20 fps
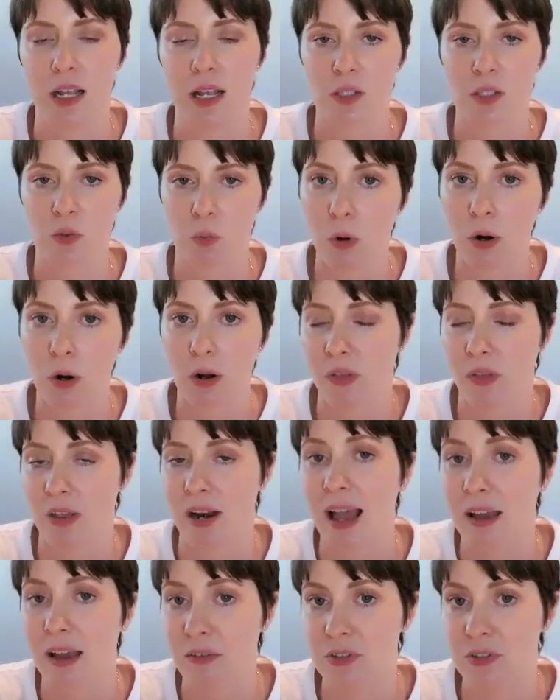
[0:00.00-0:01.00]
It's work that
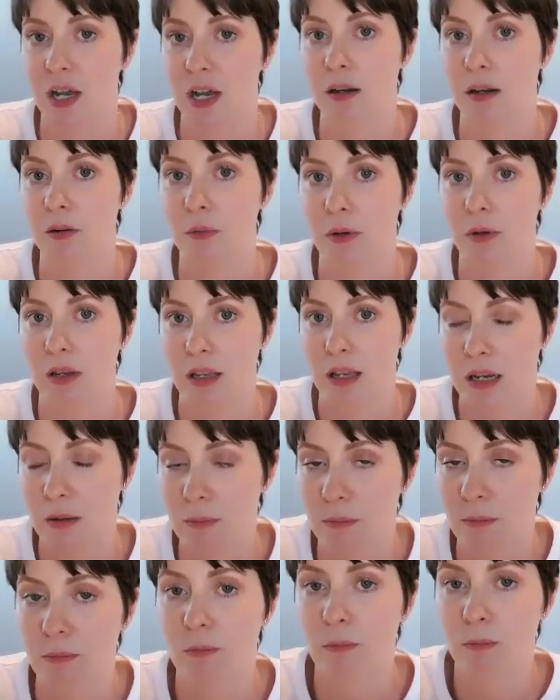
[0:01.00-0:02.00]
I've done
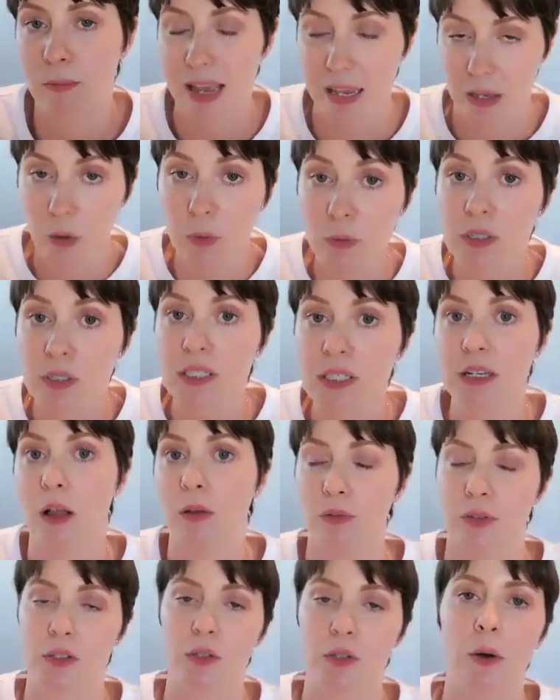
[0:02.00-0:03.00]
in my own
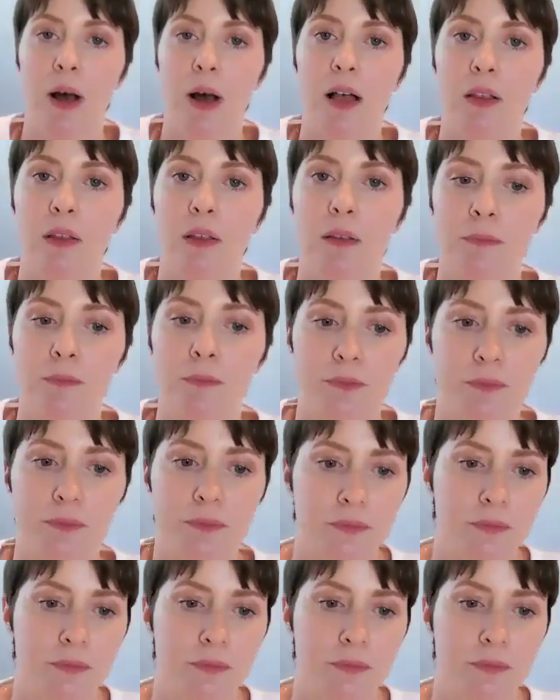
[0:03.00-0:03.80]
self as well.